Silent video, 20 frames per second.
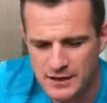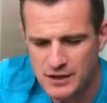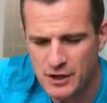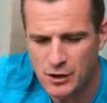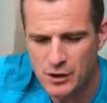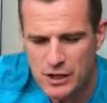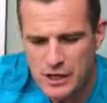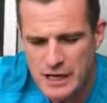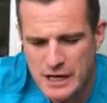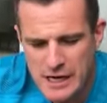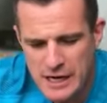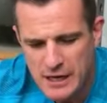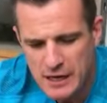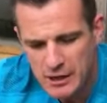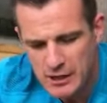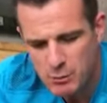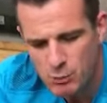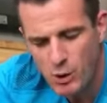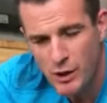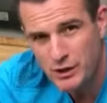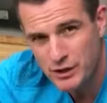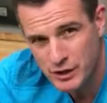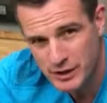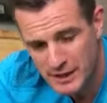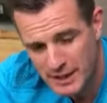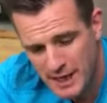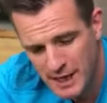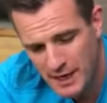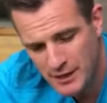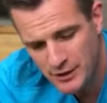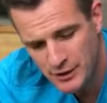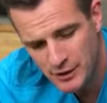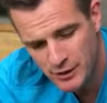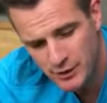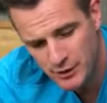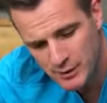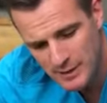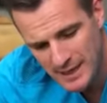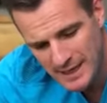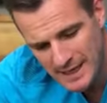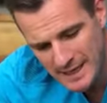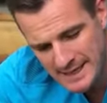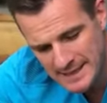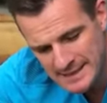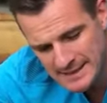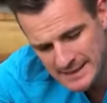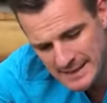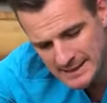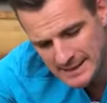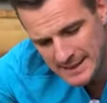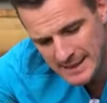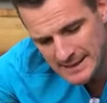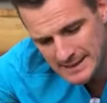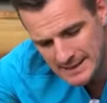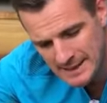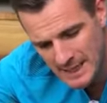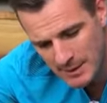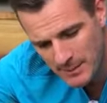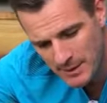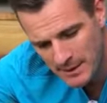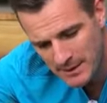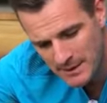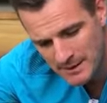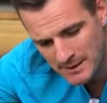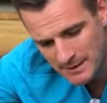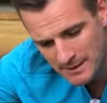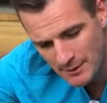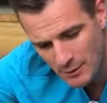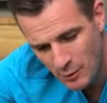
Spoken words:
So what you can't do is let that tummy,